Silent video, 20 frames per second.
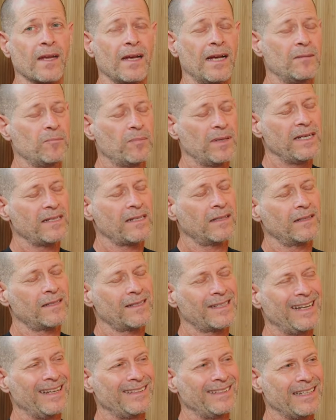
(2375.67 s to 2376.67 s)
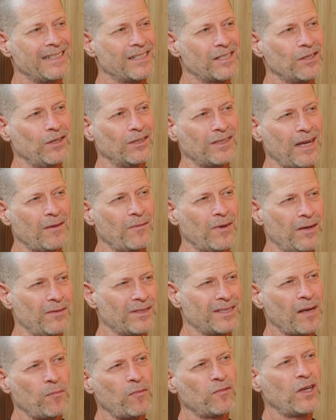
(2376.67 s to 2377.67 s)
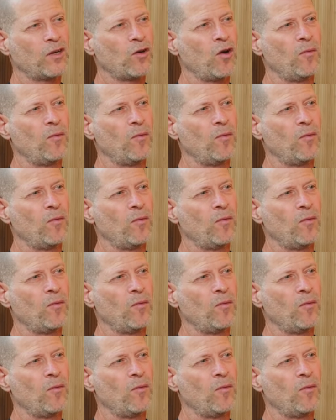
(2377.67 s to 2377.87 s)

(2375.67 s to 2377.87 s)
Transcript: and please understand, it's not uh, uh, some of the